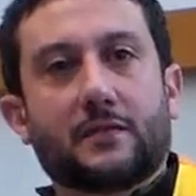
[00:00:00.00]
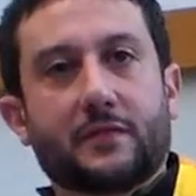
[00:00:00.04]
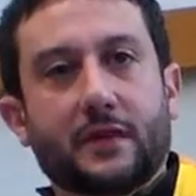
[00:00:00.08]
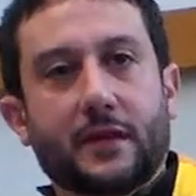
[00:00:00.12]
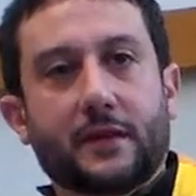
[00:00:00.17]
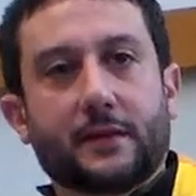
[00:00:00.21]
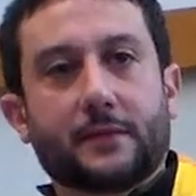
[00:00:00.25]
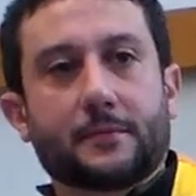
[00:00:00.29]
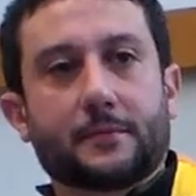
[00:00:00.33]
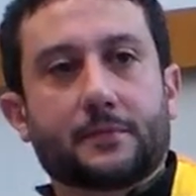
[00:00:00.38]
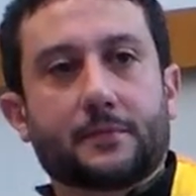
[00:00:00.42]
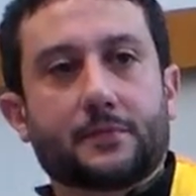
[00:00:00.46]

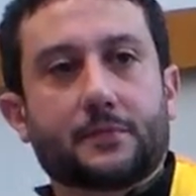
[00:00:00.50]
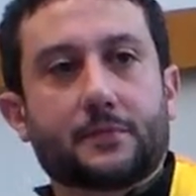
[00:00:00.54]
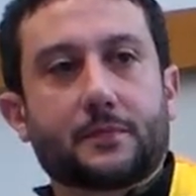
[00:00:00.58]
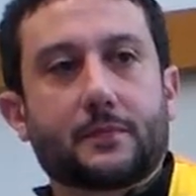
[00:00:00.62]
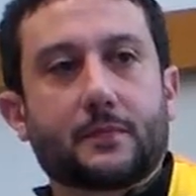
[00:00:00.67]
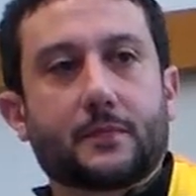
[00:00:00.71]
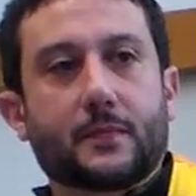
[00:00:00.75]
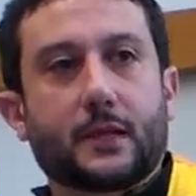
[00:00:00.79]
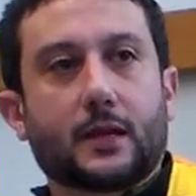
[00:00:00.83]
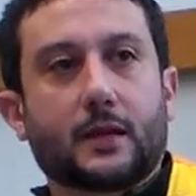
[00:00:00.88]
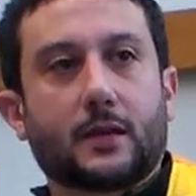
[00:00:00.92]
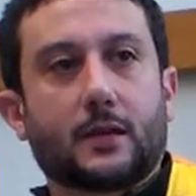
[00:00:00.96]
loving,
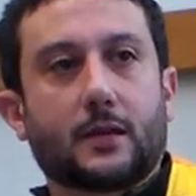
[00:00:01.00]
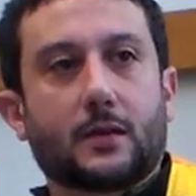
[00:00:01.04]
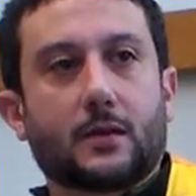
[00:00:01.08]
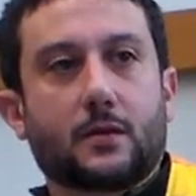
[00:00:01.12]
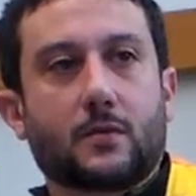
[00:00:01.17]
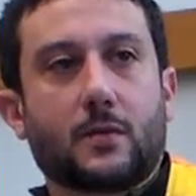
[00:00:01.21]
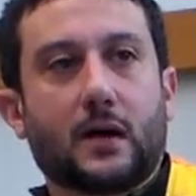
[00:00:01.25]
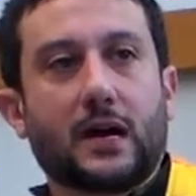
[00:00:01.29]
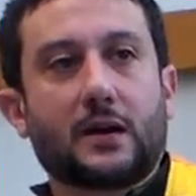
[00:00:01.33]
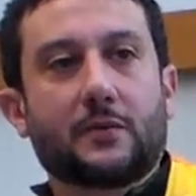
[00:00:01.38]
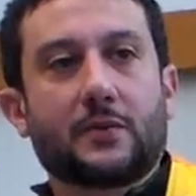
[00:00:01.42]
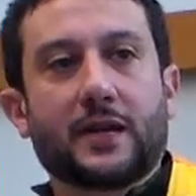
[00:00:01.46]

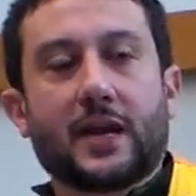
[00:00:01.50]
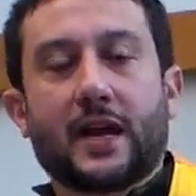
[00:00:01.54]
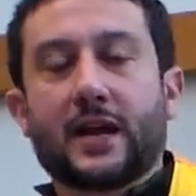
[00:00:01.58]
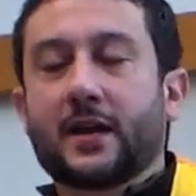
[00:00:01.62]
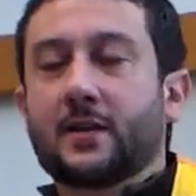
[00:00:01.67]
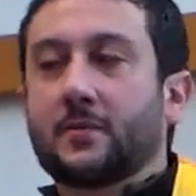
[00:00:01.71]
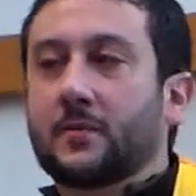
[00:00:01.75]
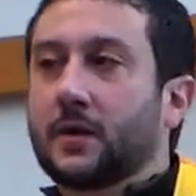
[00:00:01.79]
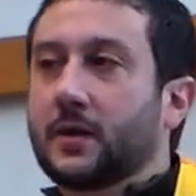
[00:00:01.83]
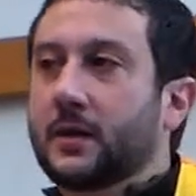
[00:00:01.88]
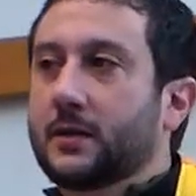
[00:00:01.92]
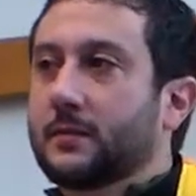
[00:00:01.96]
why would
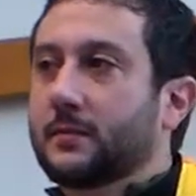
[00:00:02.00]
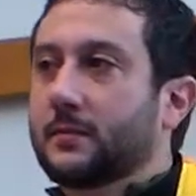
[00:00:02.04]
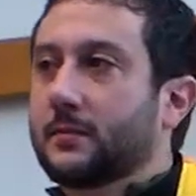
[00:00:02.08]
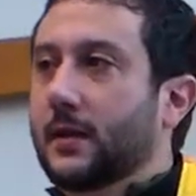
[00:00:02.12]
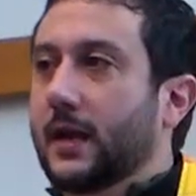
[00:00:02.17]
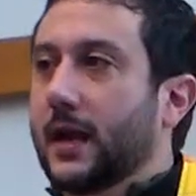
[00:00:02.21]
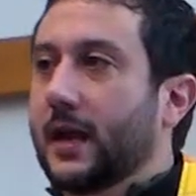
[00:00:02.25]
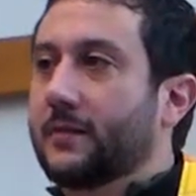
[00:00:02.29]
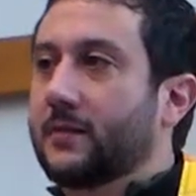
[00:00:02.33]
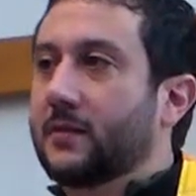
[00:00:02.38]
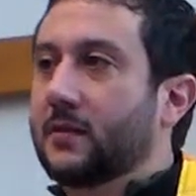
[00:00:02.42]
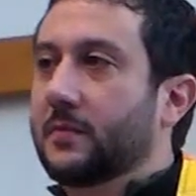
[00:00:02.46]

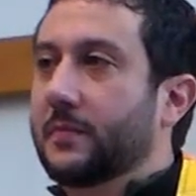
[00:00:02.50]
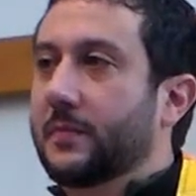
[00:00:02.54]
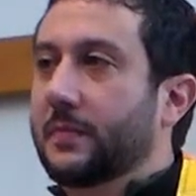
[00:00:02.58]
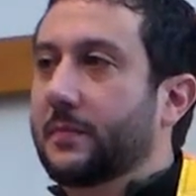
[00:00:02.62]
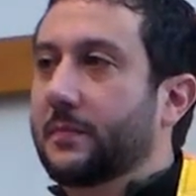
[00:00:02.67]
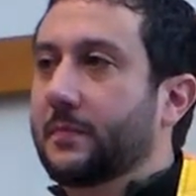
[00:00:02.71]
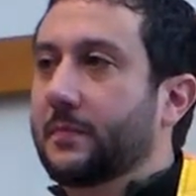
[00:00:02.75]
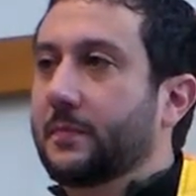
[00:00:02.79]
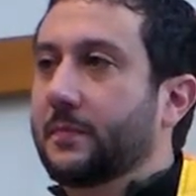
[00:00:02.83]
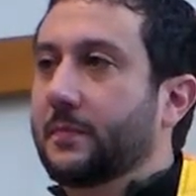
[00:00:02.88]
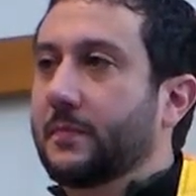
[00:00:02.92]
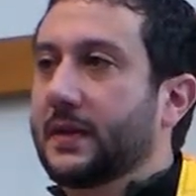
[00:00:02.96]
anyone
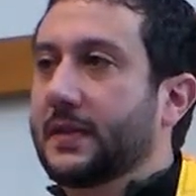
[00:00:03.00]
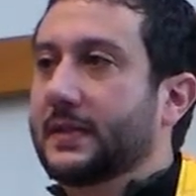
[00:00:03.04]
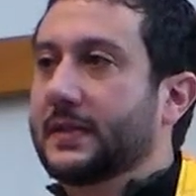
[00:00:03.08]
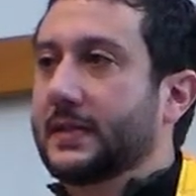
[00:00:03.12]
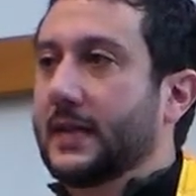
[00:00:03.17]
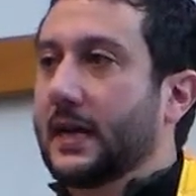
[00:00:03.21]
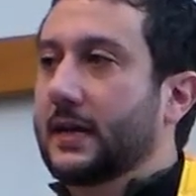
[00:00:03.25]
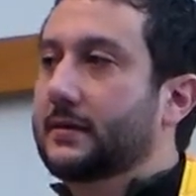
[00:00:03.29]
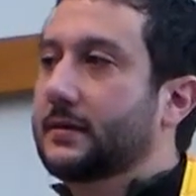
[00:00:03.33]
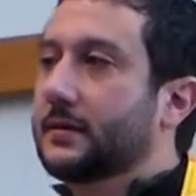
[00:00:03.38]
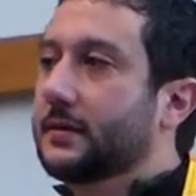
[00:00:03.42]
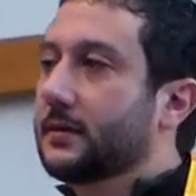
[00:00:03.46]
ever be
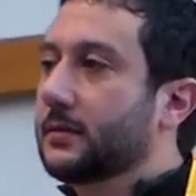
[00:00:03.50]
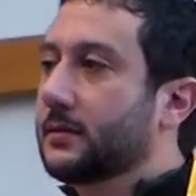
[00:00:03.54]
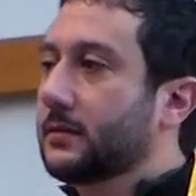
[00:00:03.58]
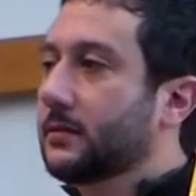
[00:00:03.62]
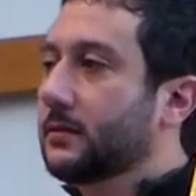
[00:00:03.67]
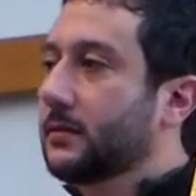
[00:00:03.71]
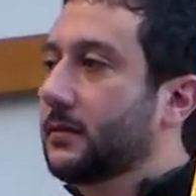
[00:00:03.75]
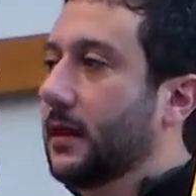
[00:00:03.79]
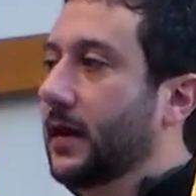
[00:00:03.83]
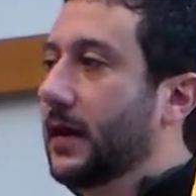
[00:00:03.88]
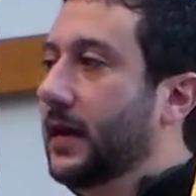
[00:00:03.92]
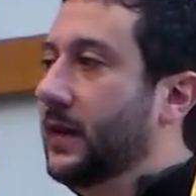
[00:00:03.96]
sent
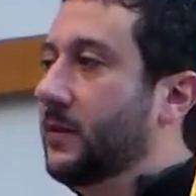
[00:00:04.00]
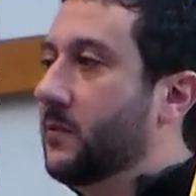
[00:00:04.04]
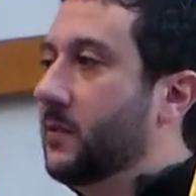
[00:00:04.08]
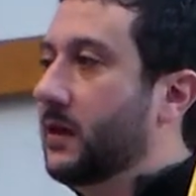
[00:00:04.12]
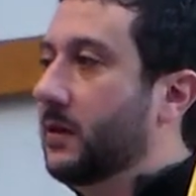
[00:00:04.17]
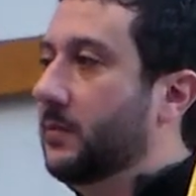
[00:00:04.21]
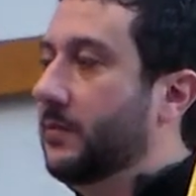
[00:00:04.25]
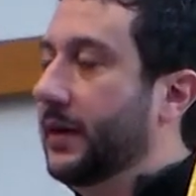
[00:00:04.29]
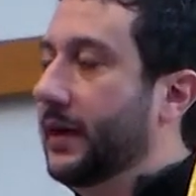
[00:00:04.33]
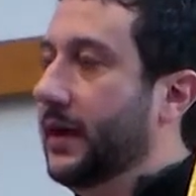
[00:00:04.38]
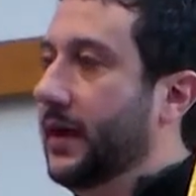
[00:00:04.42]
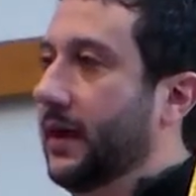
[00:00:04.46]

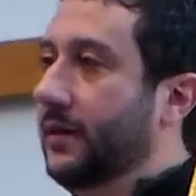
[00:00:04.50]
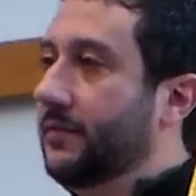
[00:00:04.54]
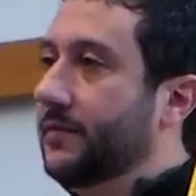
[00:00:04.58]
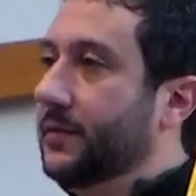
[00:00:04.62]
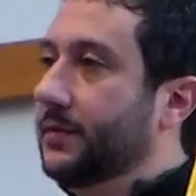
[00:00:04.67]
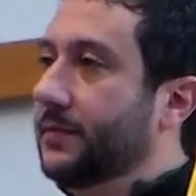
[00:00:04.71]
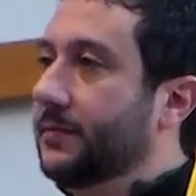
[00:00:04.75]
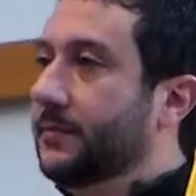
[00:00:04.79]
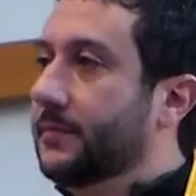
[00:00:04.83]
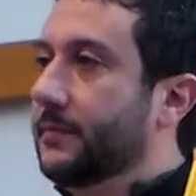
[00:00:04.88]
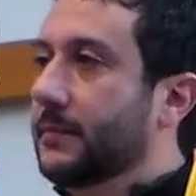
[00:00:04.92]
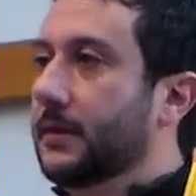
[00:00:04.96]
anywhere but
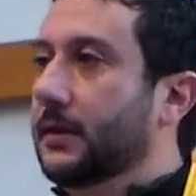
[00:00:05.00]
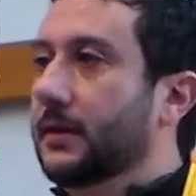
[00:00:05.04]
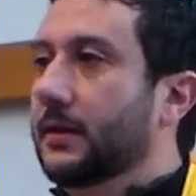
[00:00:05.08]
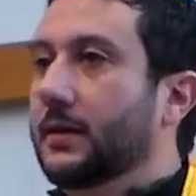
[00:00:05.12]
heaven?